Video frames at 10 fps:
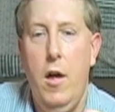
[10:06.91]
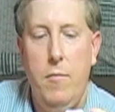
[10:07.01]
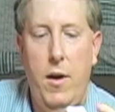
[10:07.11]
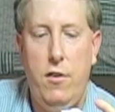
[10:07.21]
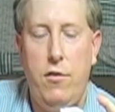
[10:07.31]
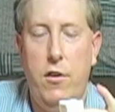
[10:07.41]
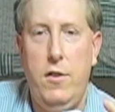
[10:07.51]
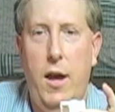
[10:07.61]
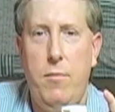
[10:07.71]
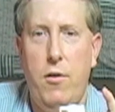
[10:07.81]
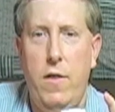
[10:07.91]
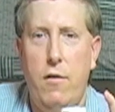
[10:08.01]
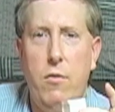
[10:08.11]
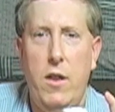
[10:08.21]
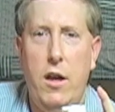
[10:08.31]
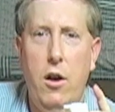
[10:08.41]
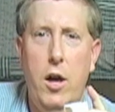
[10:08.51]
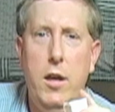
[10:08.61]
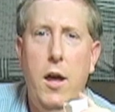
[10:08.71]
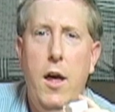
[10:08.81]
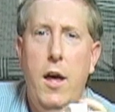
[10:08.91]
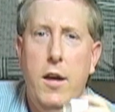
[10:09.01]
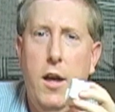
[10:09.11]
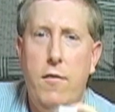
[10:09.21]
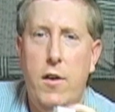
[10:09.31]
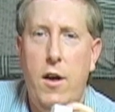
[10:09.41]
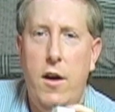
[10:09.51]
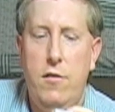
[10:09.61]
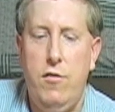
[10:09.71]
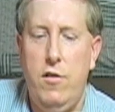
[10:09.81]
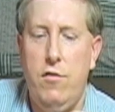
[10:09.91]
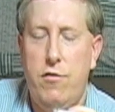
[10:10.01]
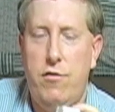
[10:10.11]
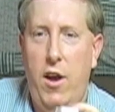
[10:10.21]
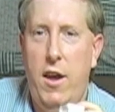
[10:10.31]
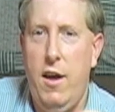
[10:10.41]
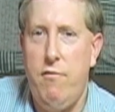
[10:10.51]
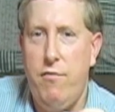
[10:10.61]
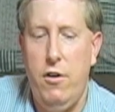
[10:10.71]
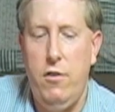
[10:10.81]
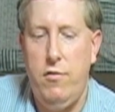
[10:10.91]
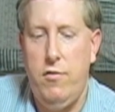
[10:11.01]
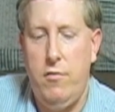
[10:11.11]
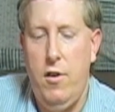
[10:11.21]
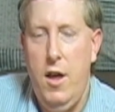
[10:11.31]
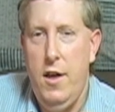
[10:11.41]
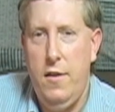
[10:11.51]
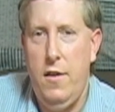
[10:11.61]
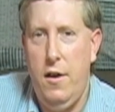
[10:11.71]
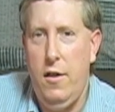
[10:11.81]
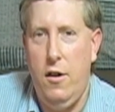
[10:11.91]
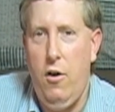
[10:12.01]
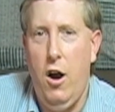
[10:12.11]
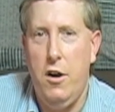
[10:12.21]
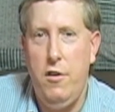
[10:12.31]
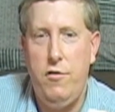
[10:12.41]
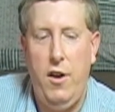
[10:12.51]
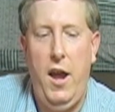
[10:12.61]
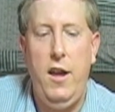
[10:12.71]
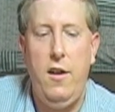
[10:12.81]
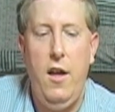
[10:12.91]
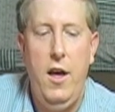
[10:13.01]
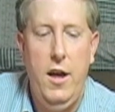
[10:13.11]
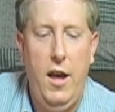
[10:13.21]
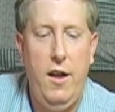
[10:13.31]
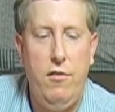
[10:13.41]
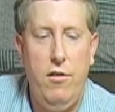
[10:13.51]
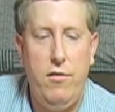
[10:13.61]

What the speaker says: Make sure your tape's on there really good. Give it a gentle shake at first. and then a little harder shake, and